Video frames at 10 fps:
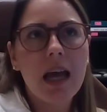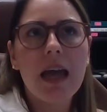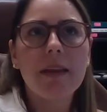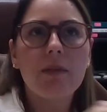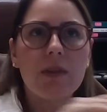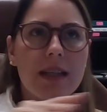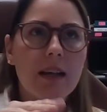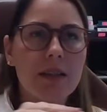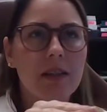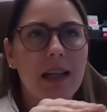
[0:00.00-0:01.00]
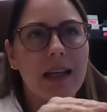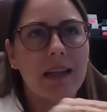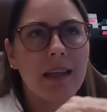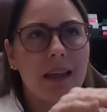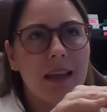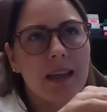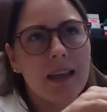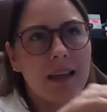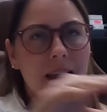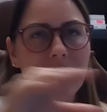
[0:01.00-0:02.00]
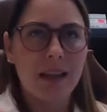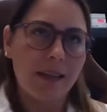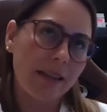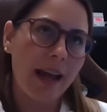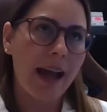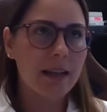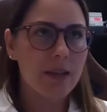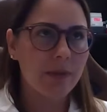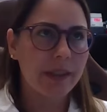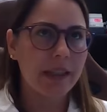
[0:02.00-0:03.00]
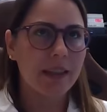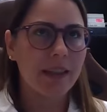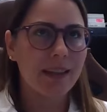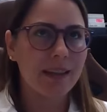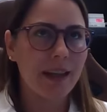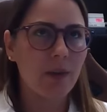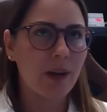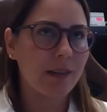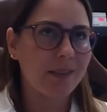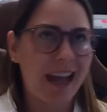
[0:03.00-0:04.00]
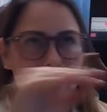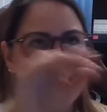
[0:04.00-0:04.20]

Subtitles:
and there was also like the next week they were at the